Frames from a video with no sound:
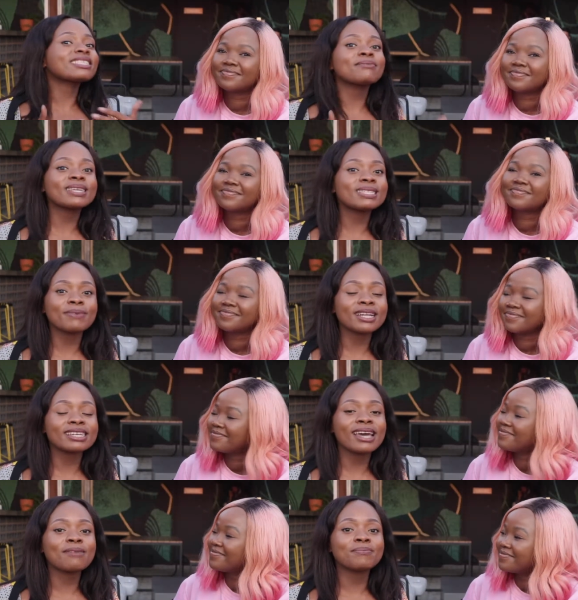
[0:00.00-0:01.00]
Speaker 1: something's about to
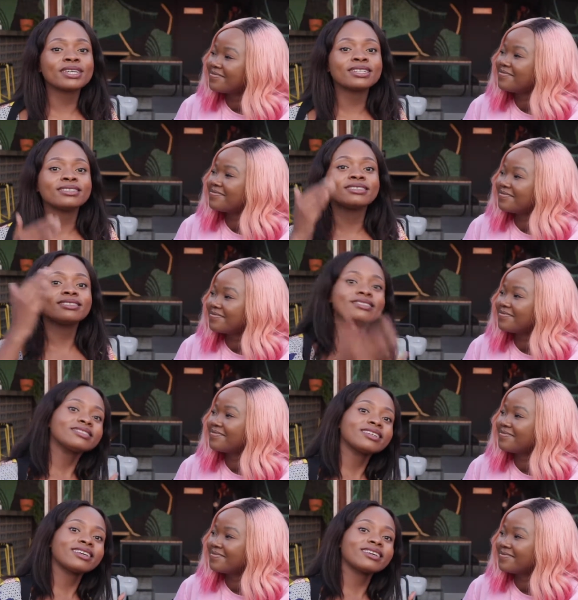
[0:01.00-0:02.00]
happen
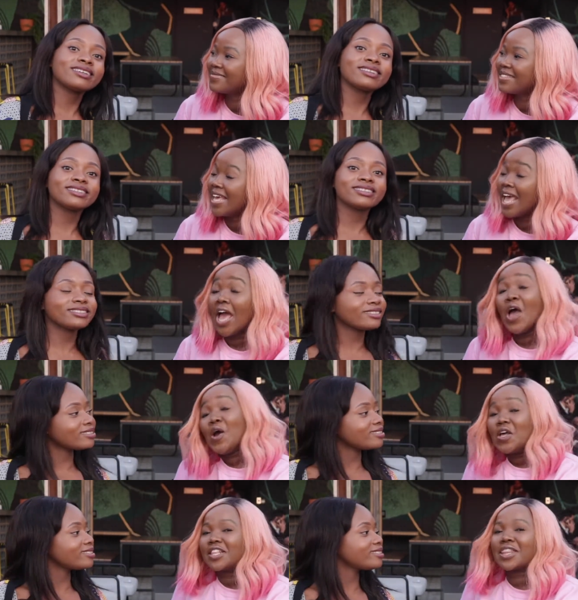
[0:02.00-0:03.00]
uh,
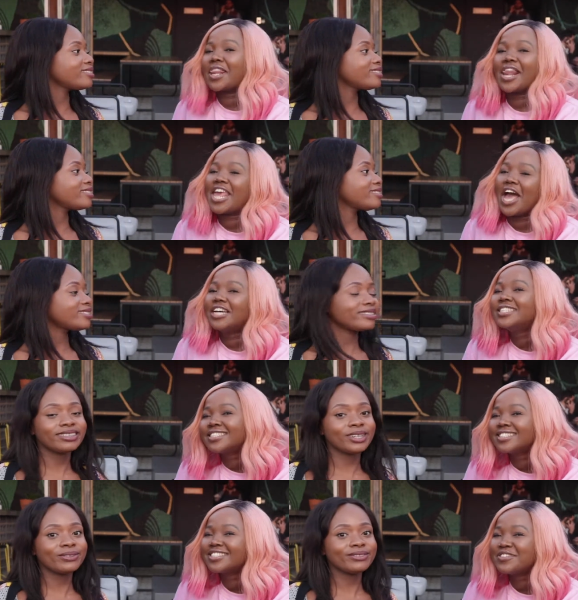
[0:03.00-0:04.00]
Speaker 2: yeah.
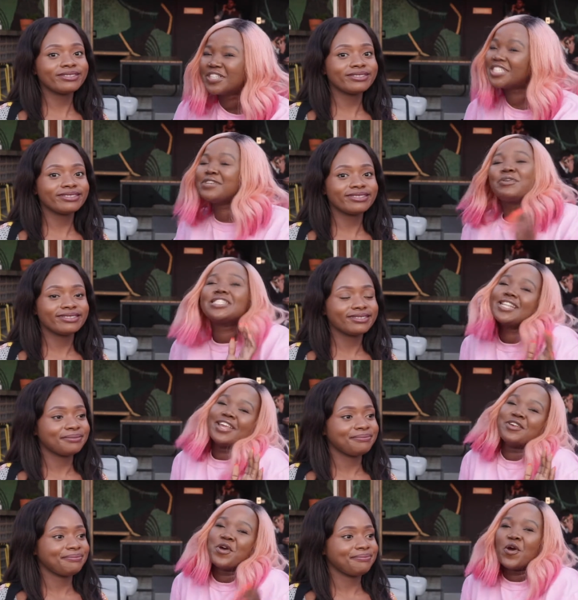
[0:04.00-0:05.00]
No. We're just we're just
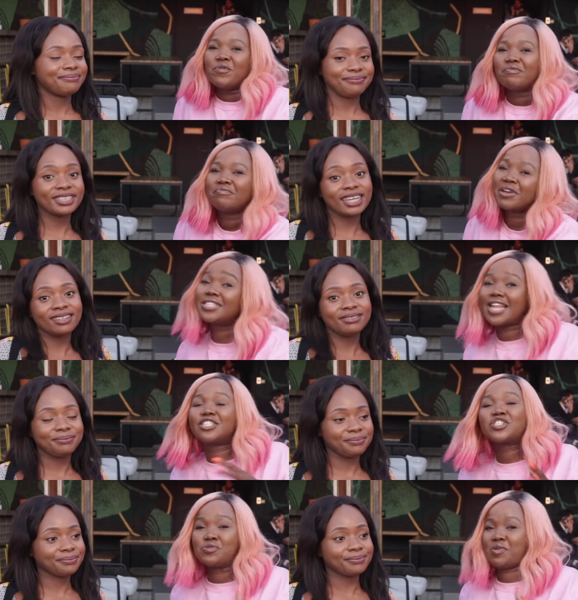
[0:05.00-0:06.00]
letting you know. Yeah. Because like
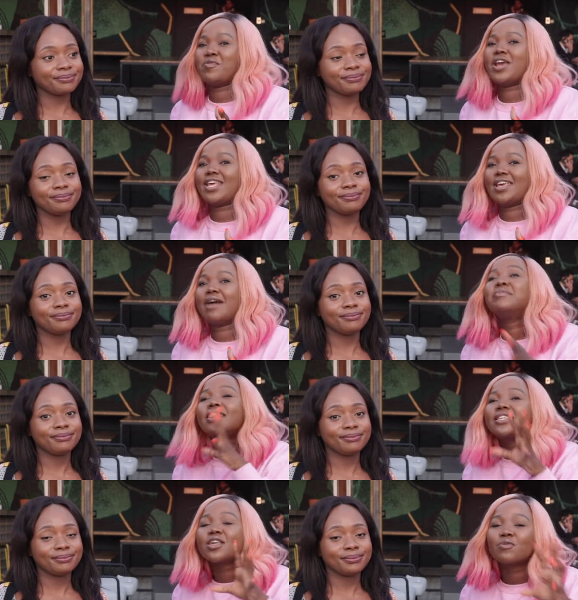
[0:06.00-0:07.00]
just to be ready. I mean
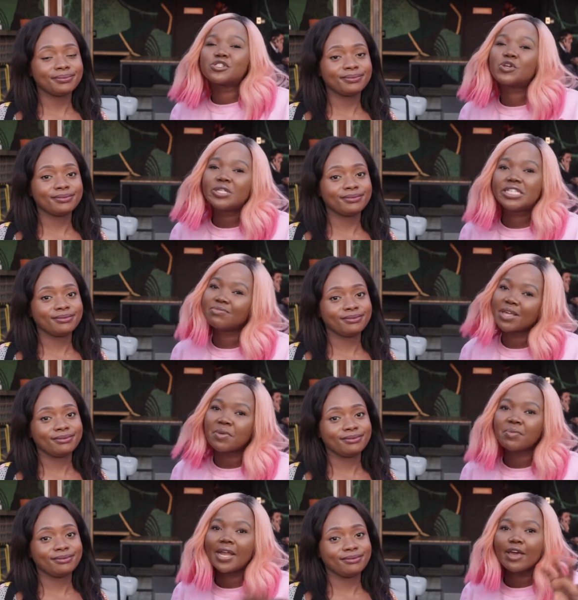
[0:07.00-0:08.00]
this thing was so deep that
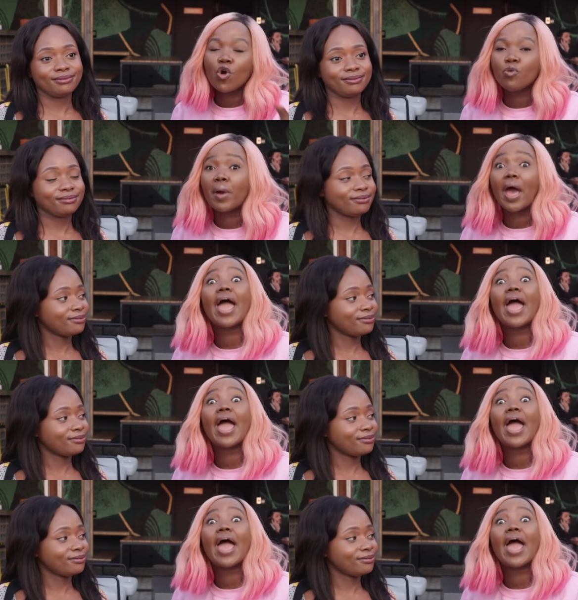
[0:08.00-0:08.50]
people like Oprah